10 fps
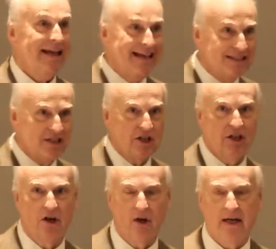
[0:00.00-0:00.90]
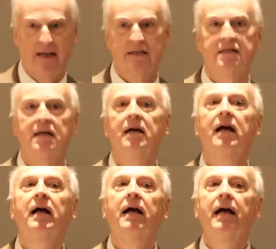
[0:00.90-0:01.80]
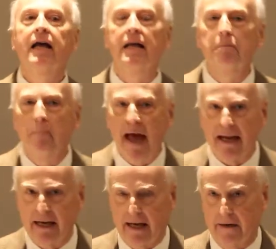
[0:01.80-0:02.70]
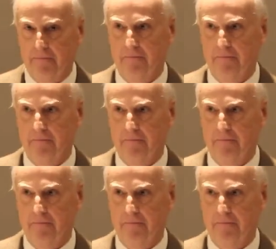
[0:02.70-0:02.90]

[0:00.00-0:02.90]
in securities, in banking.